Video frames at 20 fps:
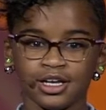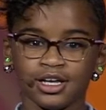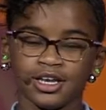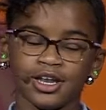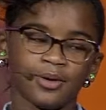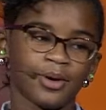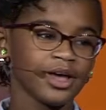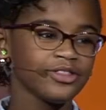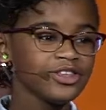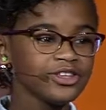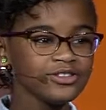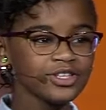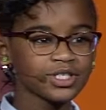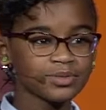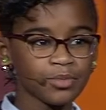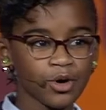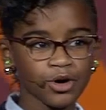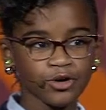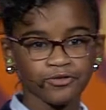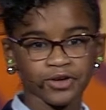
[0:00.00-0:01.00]
Now, I think this
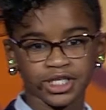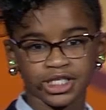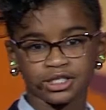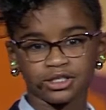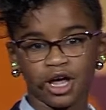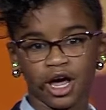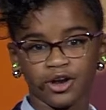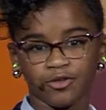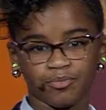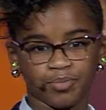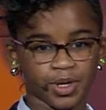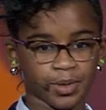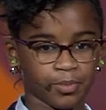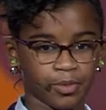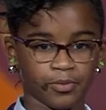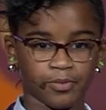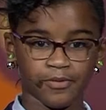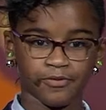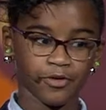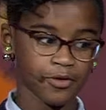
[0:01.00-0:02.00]
motivates a lot of
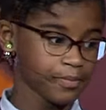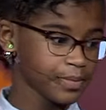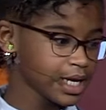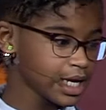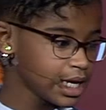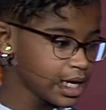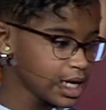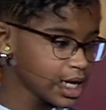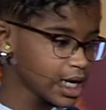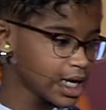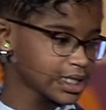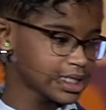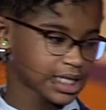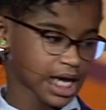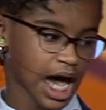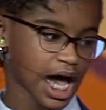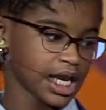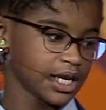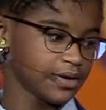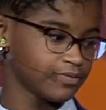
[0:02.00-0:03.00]
people, but for me, it's
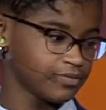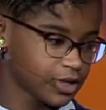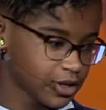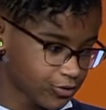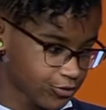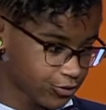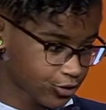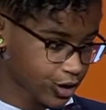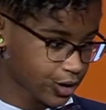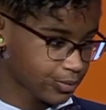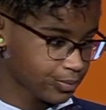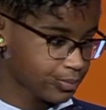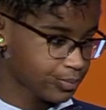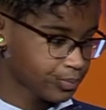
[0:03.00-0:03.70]
kind of different.